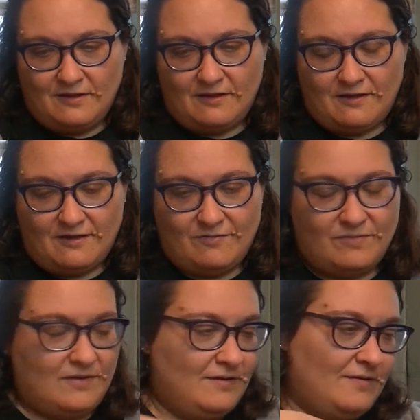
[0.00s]

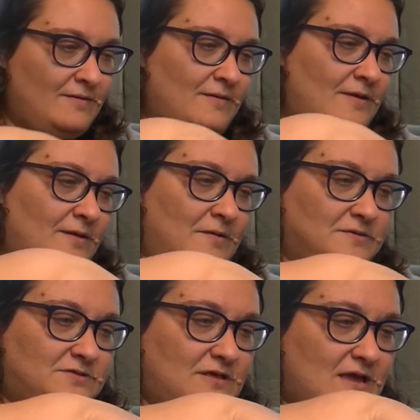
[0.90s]

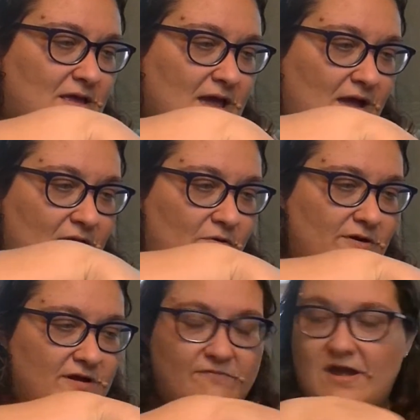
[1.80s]
I
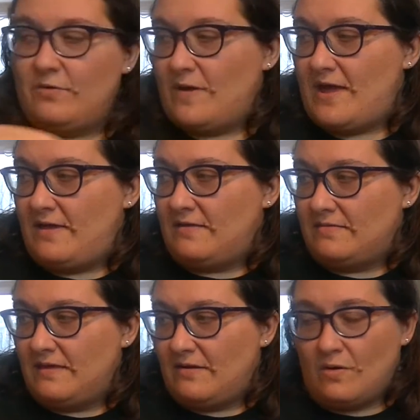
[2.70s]
ordered it right away.
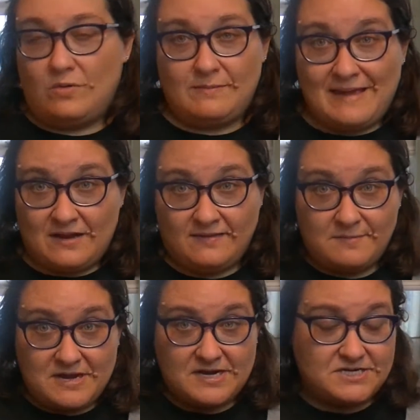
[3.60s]
They only made a
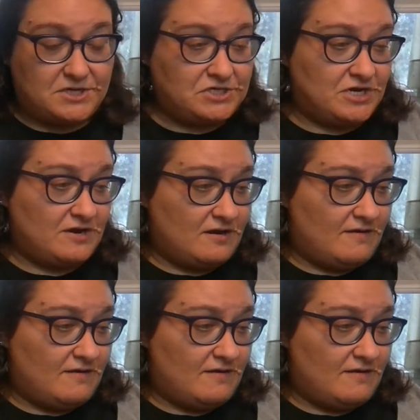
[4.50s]
limited edition.